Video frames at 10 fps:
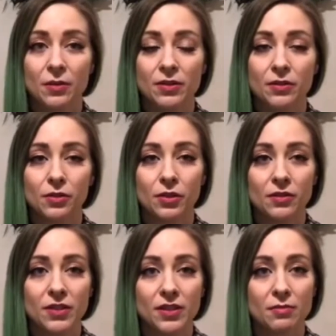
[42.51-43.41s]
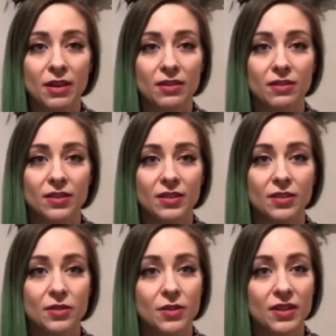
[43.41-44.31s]
I was a little nervous about
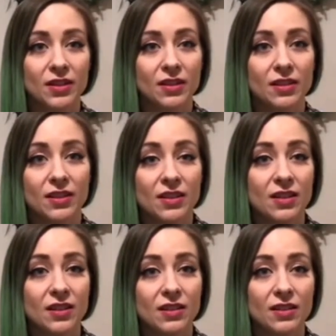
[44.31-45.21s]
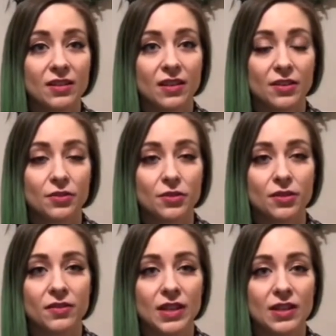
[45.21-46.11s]
doing the national
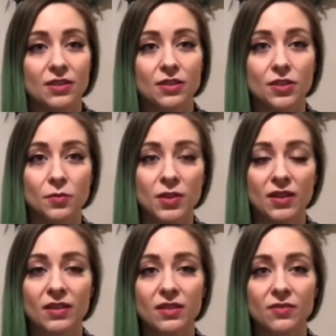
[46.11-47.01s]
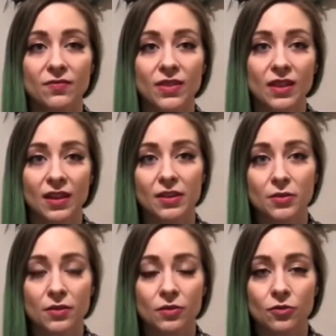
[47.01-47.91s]
certification just because I do
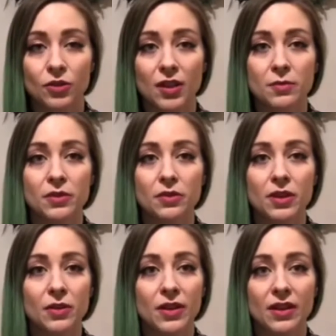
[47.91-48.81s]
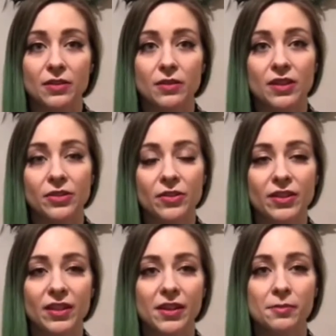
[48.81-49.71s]
have a full-time studio and I do teach all the
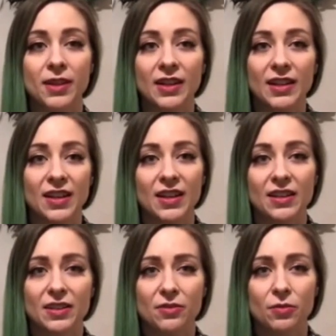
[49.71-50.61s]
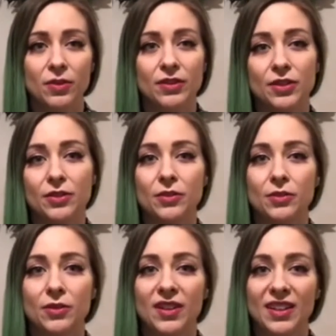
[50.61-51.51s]
time, and I didn't want
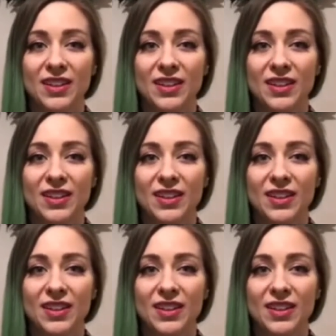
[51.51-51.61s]
to